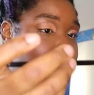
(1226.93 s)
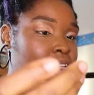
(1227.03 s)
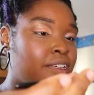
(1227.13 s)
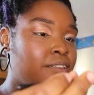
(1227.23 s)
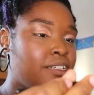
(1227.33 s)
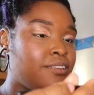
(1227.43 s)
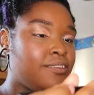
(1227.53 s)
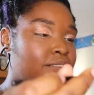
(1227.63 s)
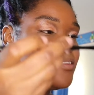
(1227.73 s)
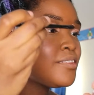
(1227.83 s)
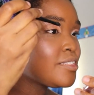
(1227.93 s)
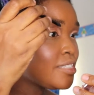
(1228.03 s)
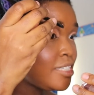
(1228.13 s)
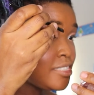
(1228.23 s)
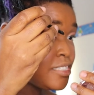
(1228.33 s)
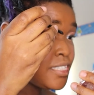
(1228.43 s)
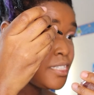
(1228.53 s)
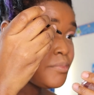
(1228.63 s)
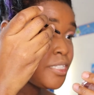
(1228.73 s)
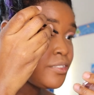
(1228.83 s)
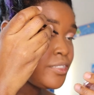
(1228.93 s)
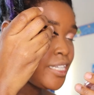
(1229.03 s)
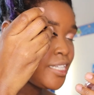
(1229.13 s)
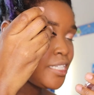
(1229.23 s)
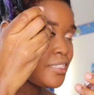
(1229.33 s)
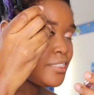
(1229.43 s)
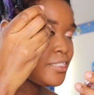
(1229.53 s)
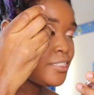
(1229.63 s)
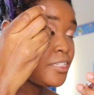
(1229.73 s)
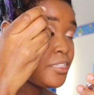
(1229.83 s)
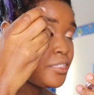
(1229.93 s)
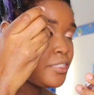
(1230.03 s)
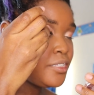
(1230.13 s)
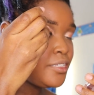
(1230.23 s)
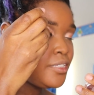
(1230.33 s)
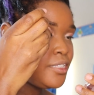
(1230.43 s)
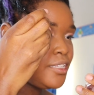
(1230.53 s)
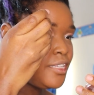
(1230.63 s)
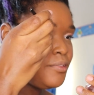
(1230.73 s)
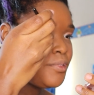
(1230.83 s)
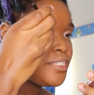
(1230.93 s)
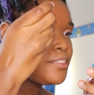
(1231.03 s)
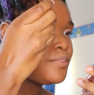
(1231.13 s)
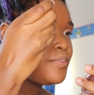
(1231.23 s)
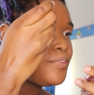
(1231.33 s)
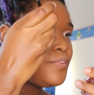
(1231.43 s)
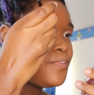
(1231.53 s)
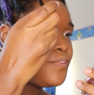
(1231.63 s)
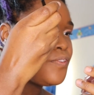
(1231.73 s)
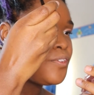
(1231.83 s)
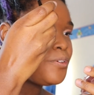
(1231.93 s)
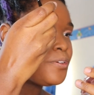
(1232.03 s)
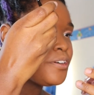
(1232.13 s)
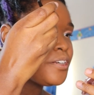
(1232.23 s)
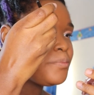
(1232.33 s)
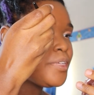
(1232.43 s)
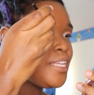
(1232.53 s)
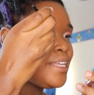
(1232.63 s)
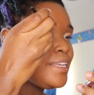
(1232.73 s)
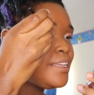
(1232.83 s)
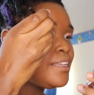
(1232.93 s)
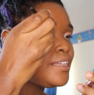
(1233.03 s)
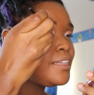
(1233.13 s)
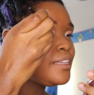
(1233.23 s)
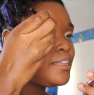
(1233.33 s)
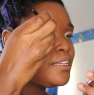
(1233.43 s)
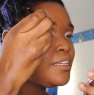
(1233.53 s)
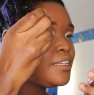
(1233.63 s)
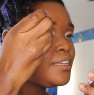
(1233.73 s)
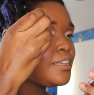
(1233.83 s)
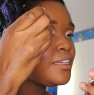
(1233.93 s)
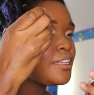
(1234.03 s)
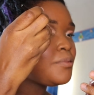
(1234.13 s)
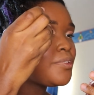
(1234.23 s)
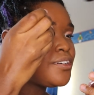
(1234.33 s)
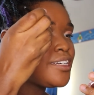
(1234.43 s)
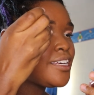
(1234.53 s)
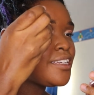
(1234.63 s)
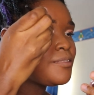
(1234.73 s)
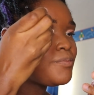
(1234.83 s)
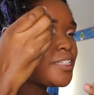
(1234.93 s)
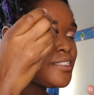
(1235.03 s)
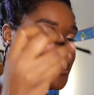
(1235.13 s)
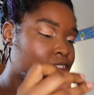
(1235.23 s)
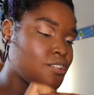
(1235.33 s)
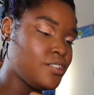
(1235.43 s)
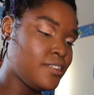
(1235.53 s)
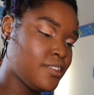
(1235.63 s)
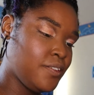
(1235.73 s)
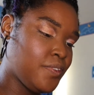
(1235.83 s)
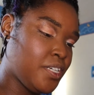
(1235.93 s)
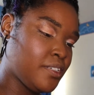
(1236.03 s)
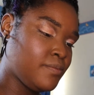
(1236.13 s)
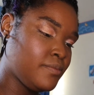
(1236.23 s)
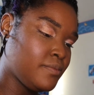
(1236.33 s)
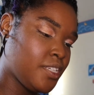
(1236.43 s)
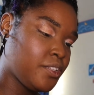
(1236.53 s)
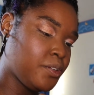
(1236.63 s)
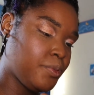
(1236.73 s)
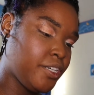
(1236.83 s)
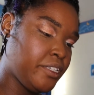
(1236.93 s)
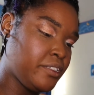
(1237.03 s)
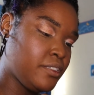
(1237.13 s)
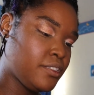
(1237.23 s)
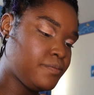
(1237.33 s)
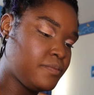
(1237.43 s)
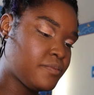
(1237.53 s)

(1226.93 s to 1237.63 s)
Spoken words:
But I don't know. It just seemed a little like it wasn't for me anymore. And plus, I started discovering other brands